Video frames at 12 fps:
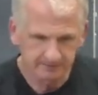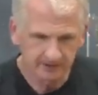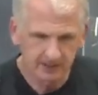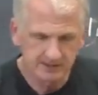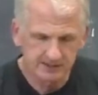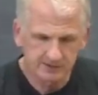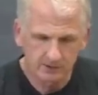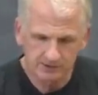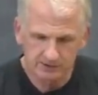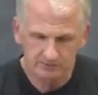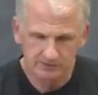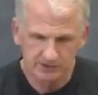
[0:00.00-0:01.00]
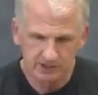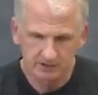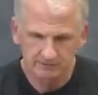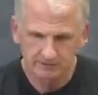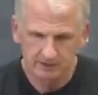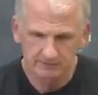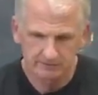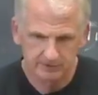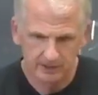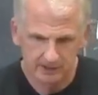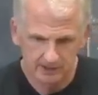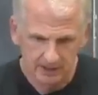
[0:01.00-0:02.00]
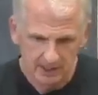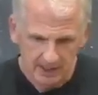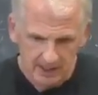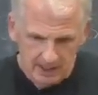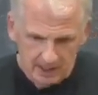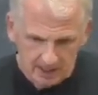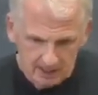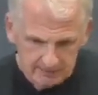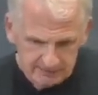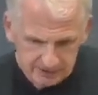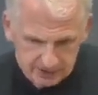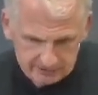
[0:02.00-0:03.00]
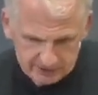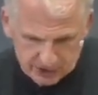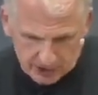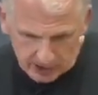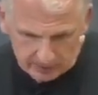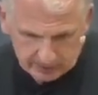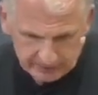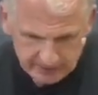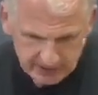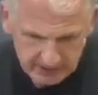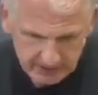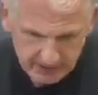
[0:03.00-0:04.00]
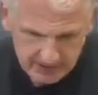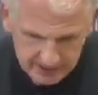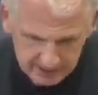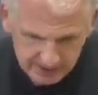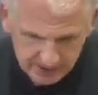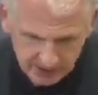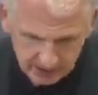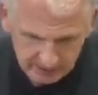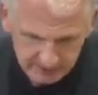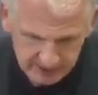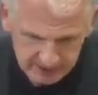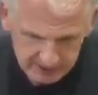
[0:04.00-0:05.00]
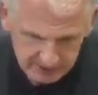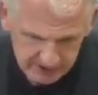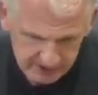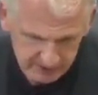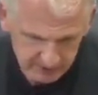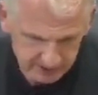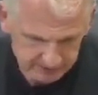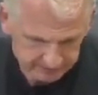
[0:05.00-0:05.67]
in this notion of geography and deep history